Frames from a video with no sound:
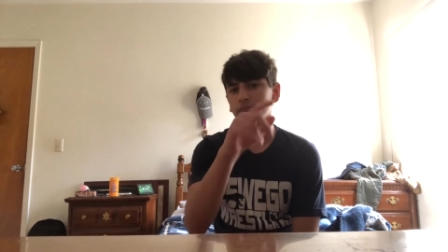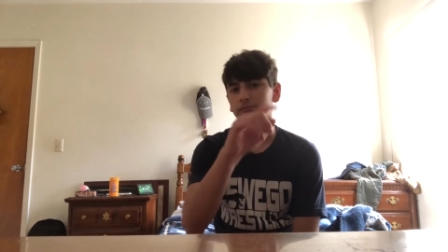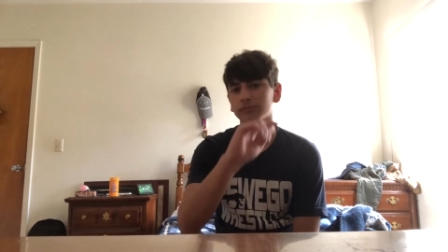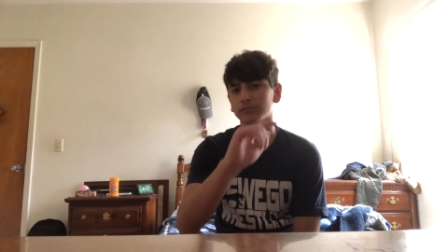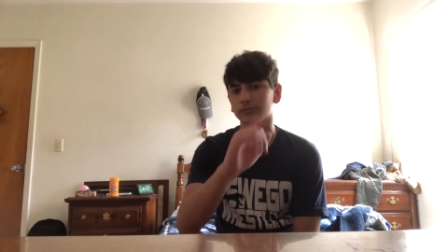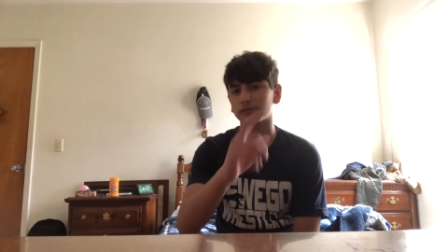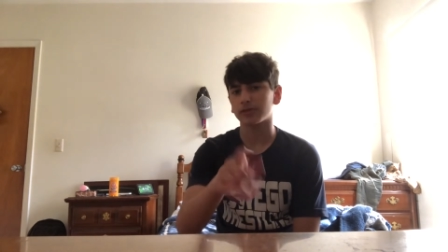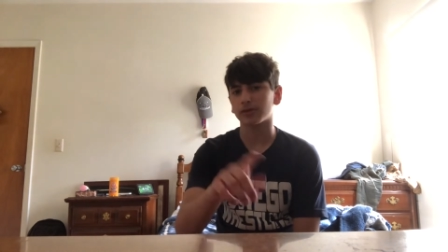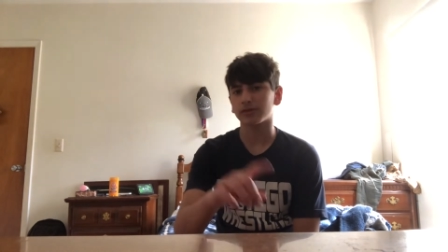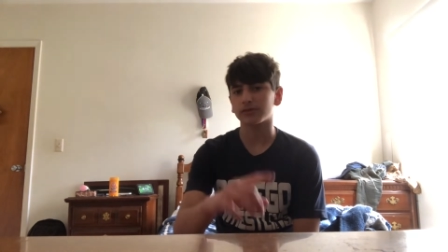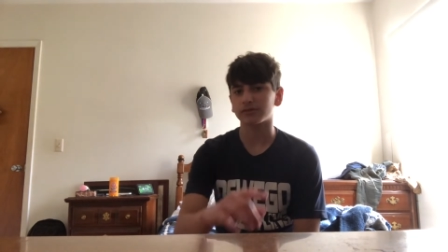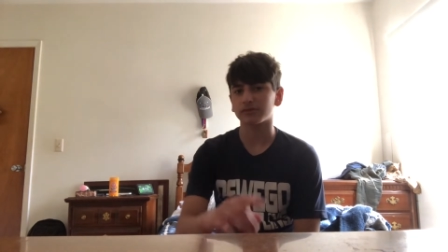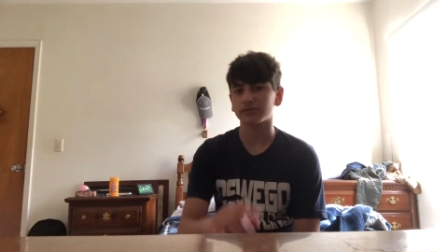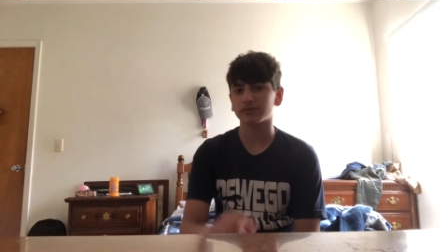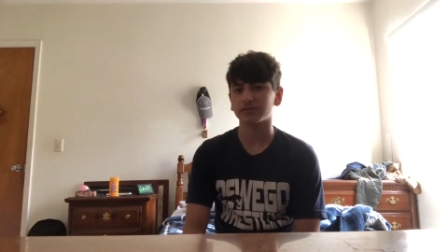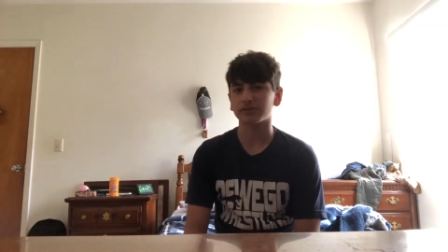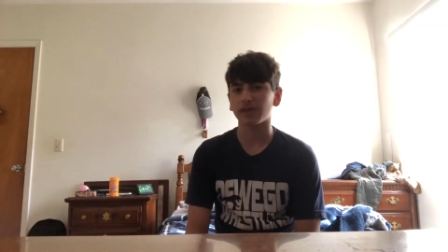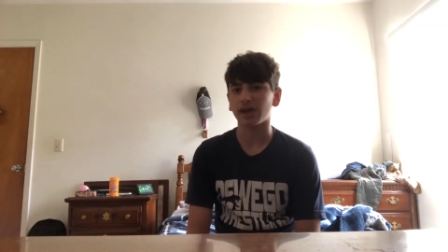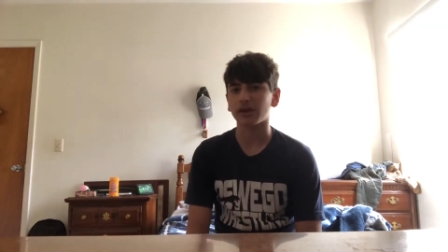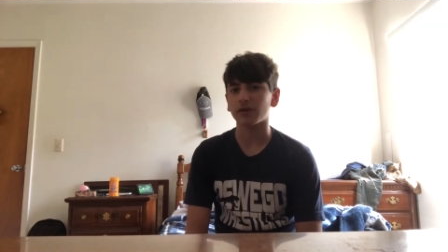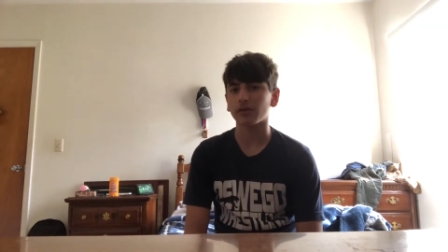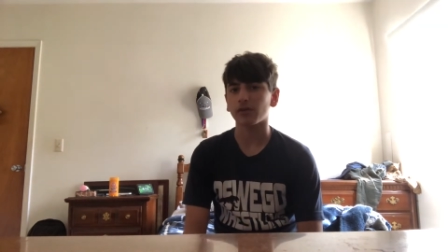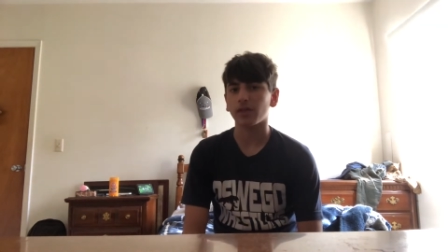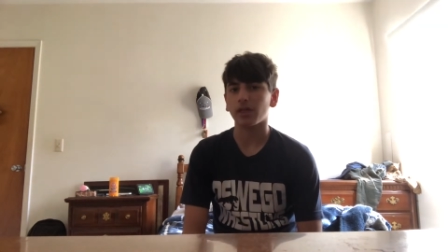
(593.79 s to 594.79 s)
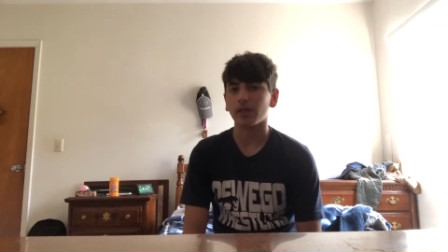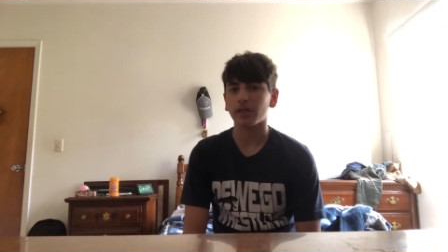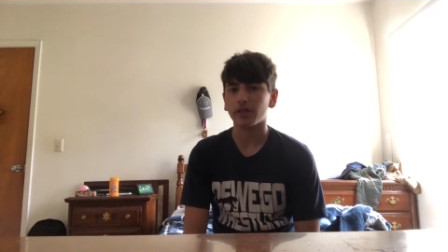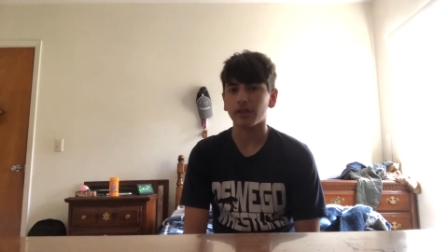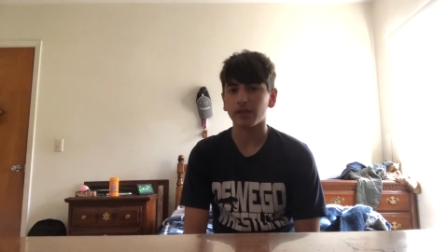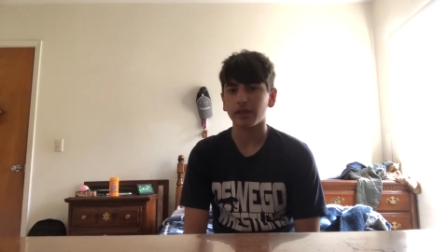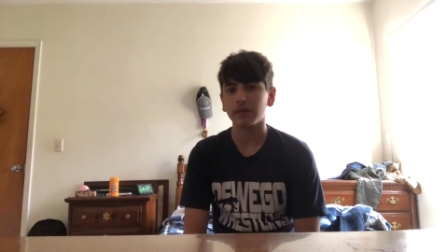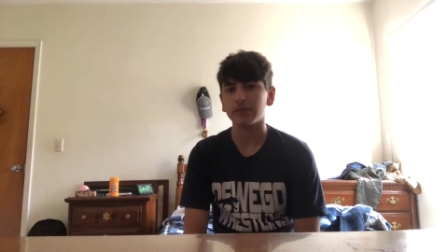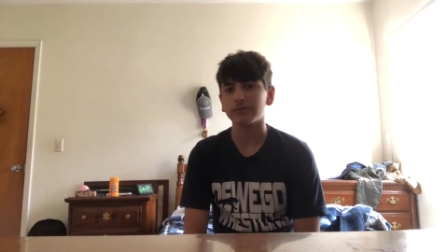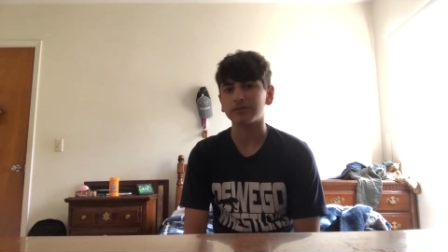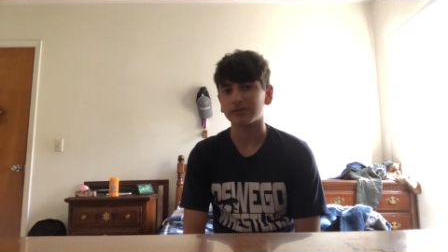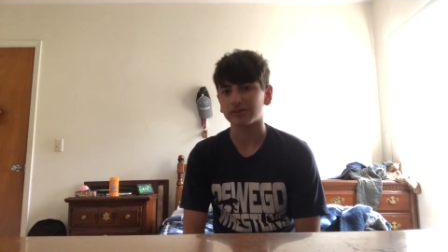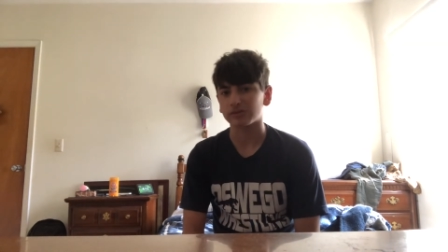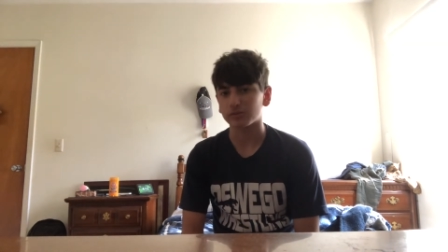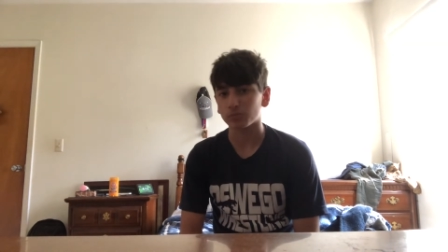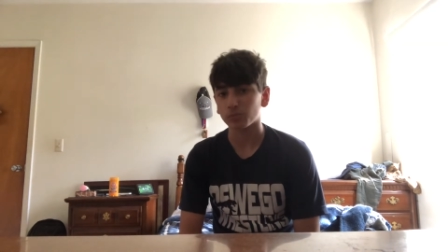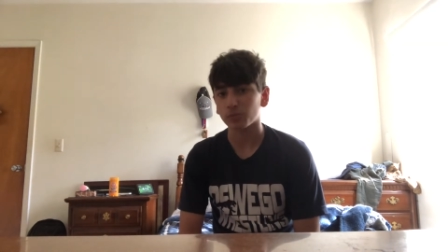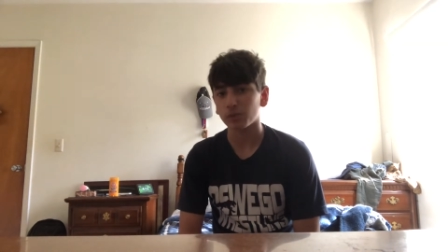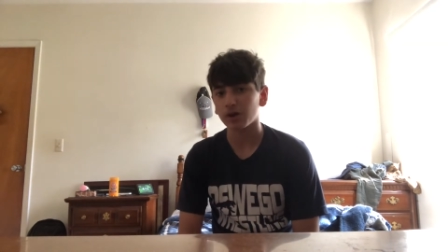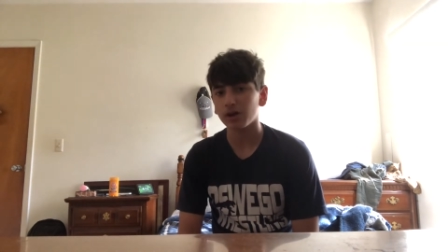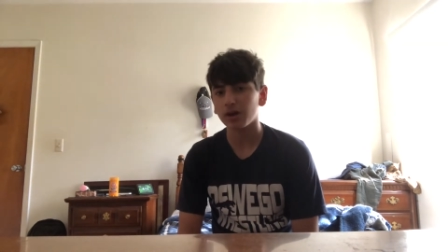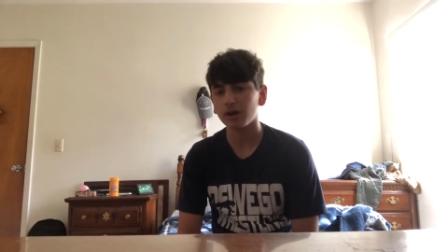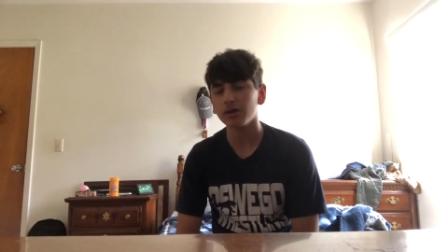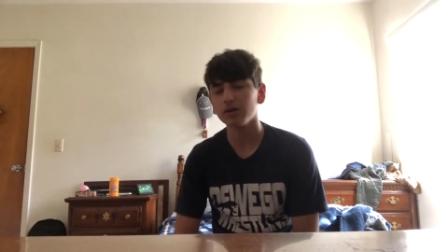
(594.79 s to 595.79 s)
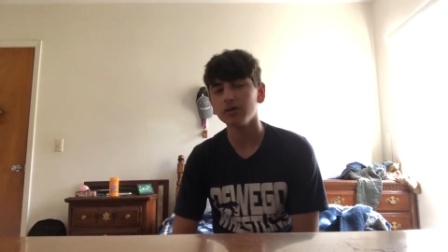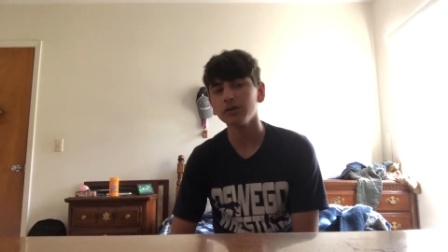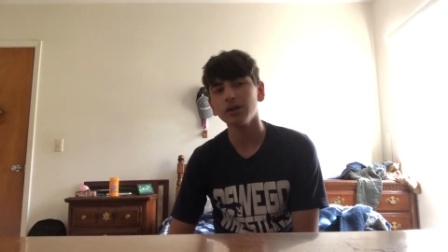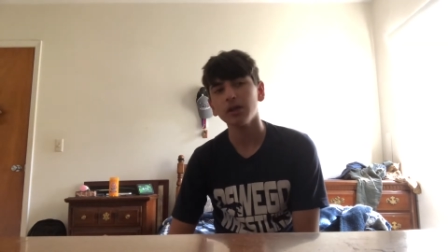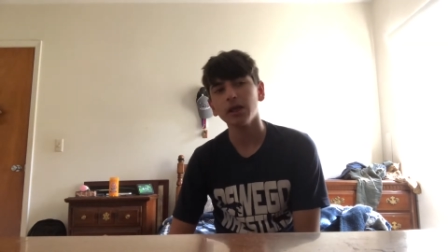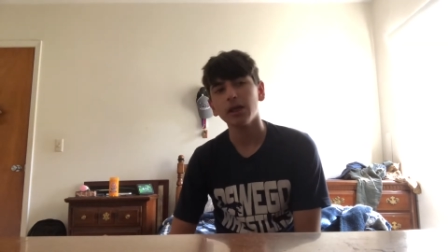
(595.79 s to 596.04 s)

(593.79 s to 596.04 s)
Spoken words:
There's Title Acclaims as well.